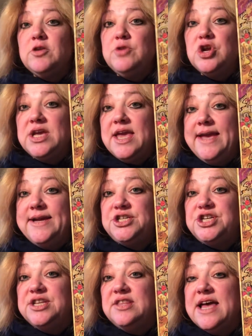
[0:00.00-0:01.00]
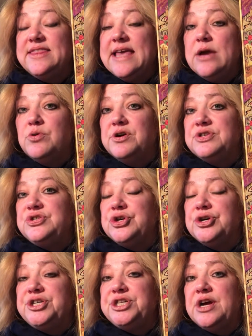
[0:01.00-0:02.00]
communication that they were in
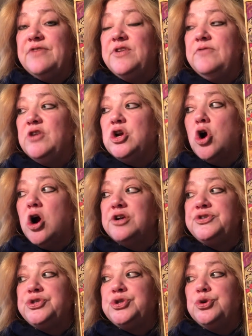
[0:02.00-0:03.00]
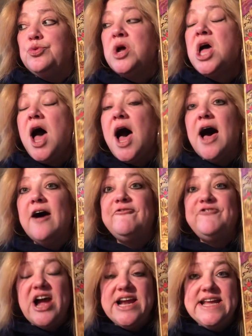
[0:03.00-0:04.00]
search of in regards to uh,
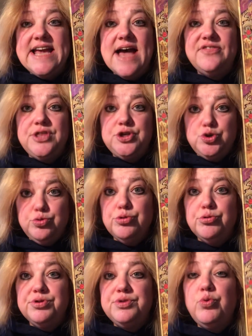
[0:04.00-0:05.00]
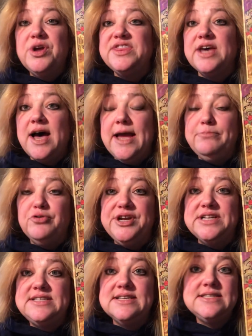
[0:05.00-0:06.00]
finding out the truth with the high
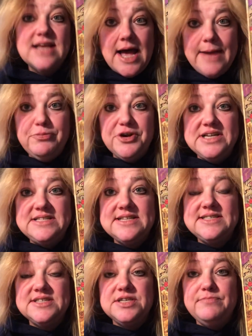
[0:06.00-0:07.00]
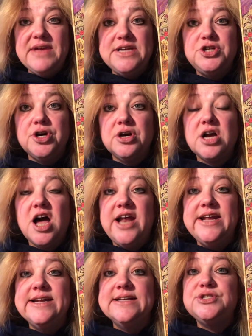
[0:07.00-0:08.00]
priestess. The high priestess is a major
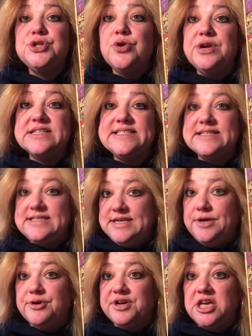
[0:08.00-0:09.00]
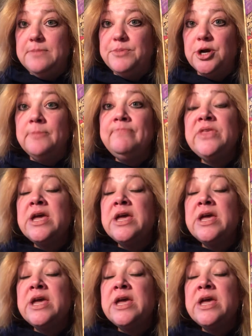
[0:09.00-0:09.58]
arcana and is known as the secret keeper.